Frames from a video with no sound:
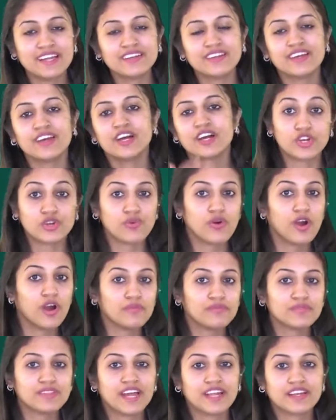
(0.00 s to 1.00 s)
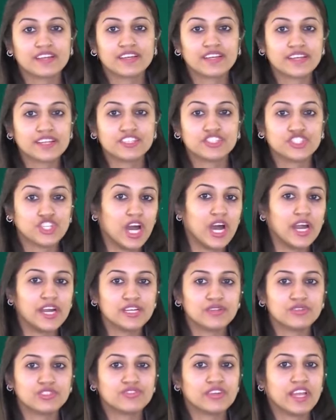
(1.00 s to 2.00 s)
that? Draw up that little
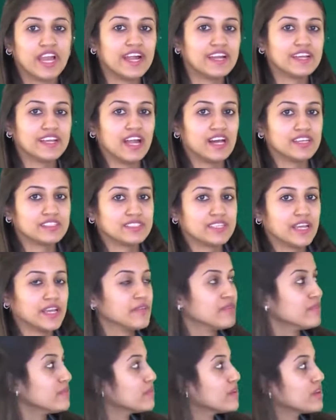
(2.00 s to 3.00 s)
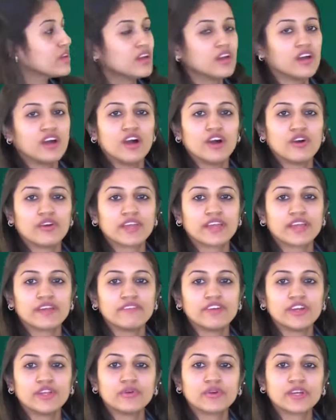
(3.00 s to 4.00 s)
chart which we had last time okay
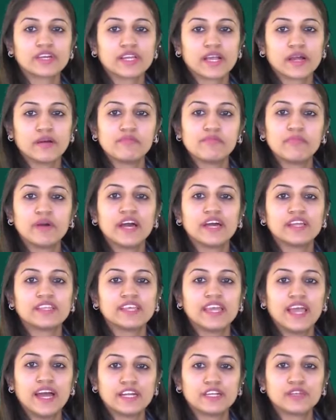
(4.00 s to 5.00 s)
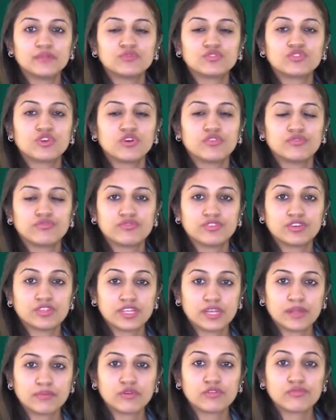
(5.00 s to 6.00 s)
where you can compare the atoms of
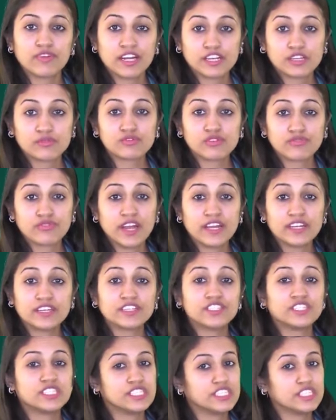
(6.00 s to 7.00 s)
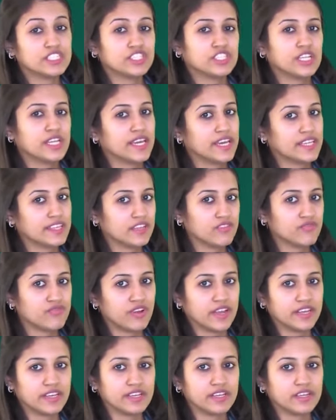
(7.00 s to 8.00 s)
the number of atoms of hydrogen initially and then
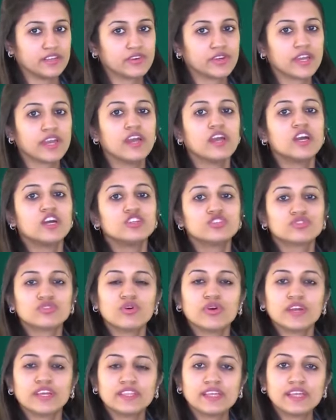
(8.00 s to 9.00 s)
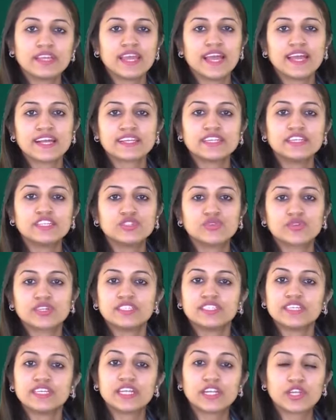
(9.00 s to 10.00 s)
finally okay so in the reactants you
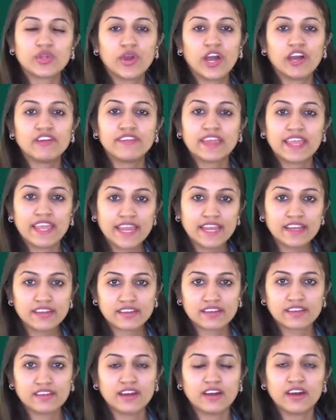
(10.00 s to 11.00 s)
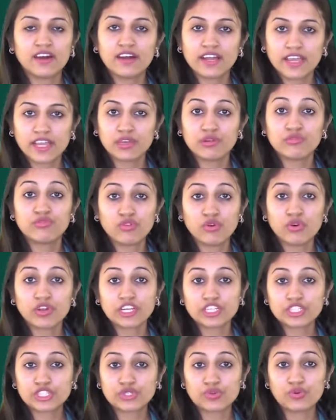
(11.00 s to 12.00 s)
can see that you have 8 uh, in
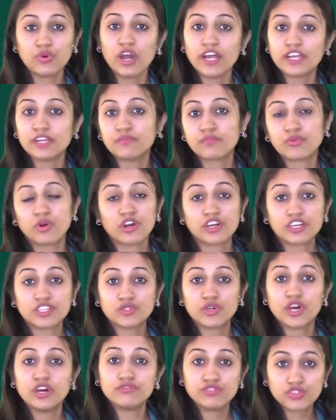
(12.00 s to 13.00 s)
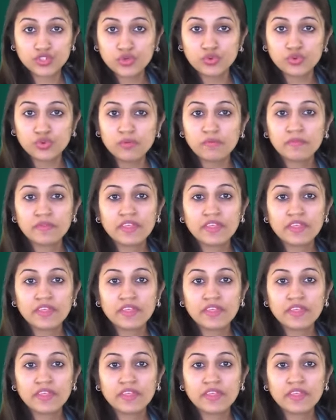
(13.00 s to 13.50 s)
4H2O and in products you have 2